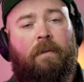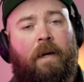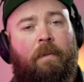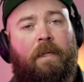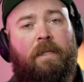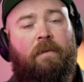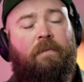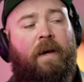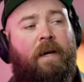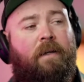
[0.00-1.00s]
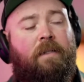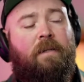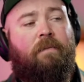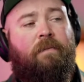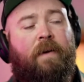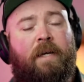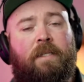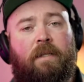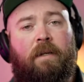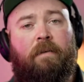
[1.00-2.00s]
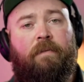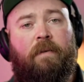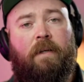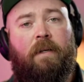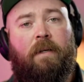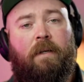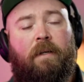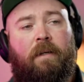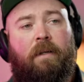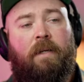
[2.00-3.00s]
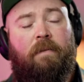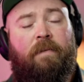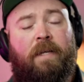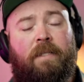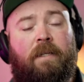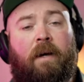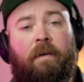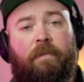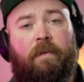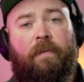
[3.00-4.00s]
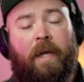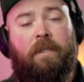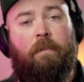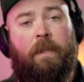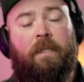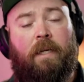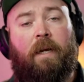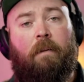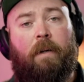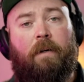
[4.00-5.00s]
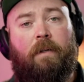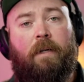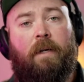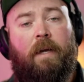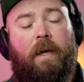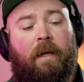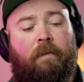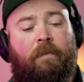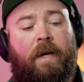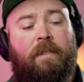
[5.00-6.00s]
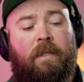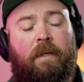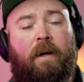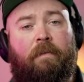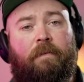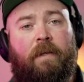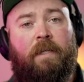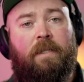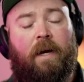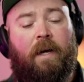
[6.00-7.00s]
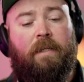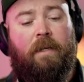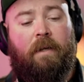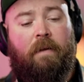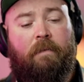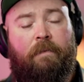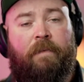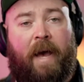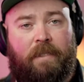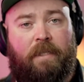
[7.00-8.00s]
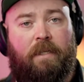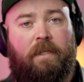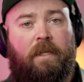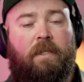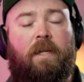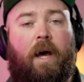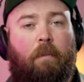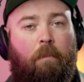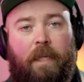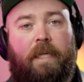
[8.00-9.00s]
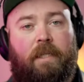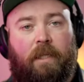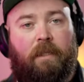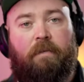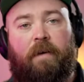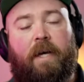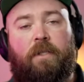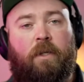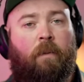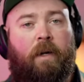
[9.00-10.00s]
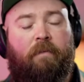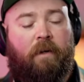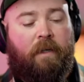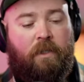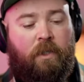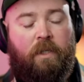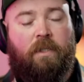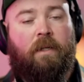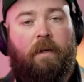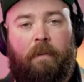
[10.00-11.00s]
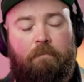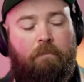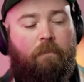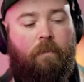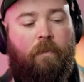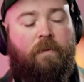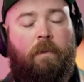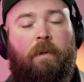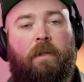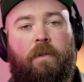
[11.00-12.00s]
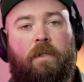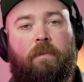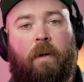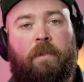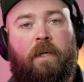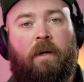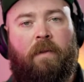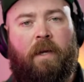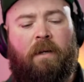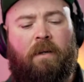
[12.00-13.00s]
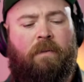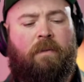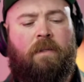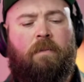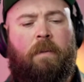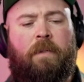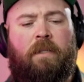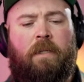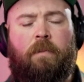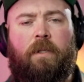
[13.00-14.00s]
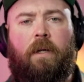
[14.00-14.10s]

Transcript: I mean, is it fast enough? Is it fast enough? That's the piece I care about. And fast enough is not fastest. It's not blazingly fast or whatever. It's just, if somebody loads this website, are they going to go, this website seems slow?